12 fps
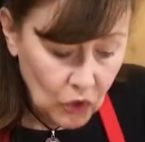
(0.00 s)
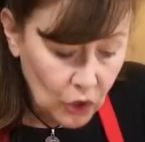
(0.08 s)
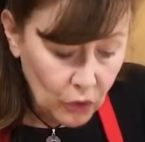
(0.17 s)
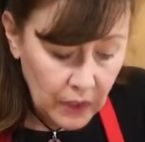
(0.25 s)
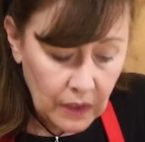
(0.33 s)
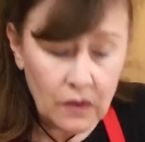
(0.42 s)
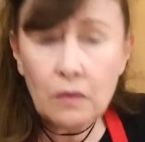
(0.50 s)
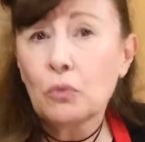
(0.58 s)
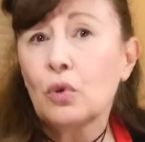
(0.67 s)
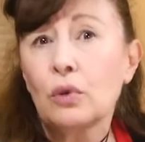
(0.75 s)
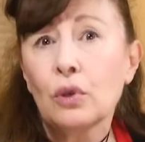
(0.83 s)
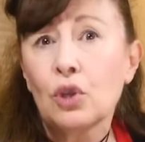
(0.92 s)
doing some
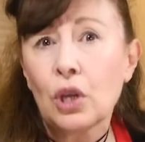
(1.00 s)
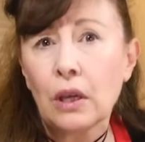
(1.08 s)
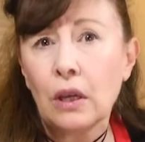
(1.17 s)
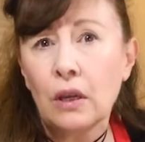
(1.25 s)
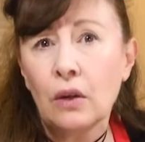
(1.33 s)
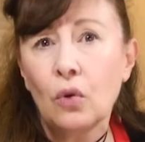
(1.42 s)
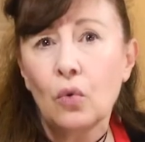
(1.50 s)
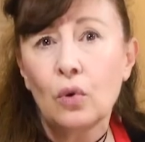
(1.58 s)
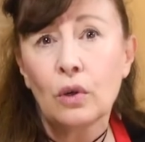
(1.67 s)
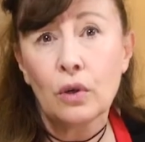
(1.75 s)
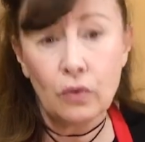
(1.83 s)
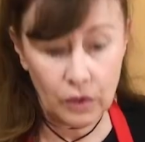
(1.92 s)
grilled chicken
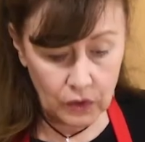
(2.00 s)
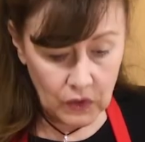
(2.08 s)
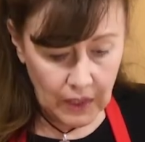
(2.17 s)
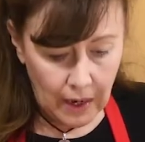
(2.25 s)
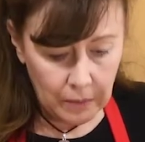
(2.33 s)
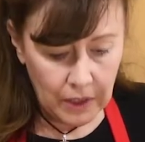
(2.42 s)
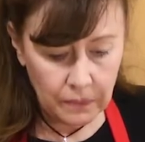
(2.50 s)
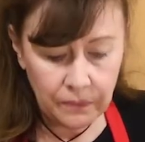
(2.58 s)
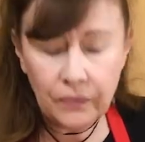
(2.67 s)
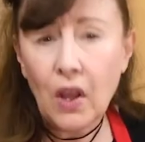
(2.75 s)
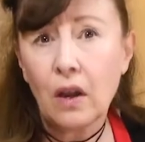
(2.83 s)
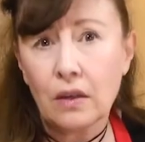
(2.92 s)
or grilled salmon
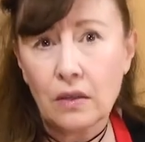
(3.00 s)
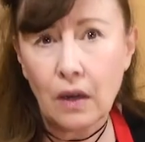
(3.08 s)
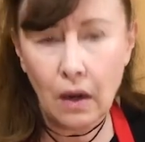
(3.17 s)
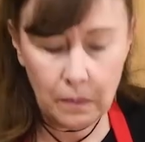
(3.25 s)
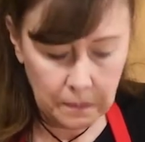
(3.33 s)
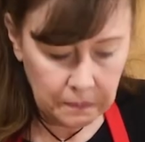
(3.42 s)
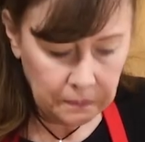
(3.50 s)
on top.